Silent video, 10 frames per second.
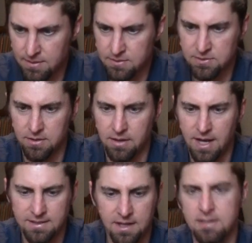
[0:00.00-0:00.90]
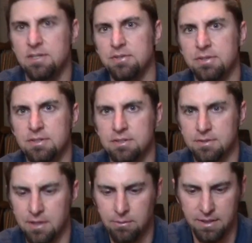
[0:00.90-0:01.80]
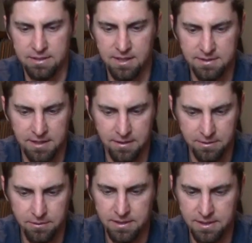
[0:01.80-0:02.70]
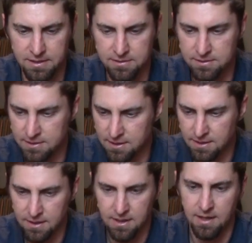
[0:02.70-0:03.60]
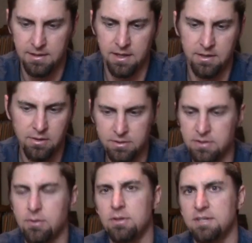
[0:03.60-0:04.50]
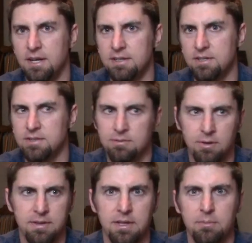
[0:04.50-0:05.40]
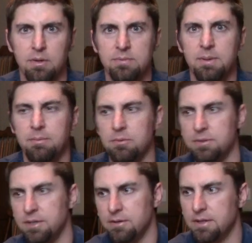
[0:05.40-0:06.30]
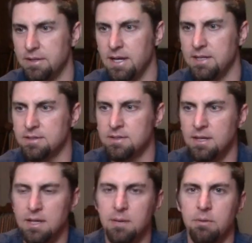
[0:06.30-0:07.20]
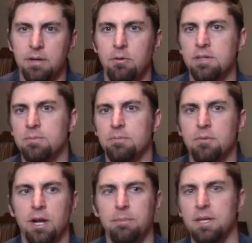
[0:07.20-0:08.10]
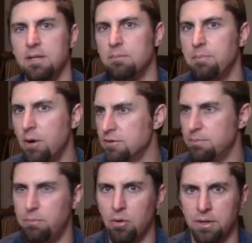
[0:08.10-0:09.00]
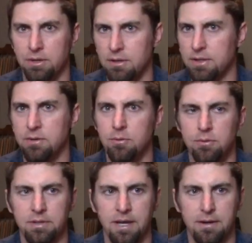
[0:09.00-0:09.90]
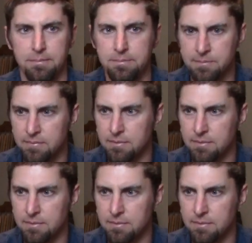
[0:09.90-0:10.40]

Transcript: So hot side additions is a good way to test out ingredients. And then of course the cold side additions, where I think most people would do it, and that's pretty much what I mean post boil and cool down.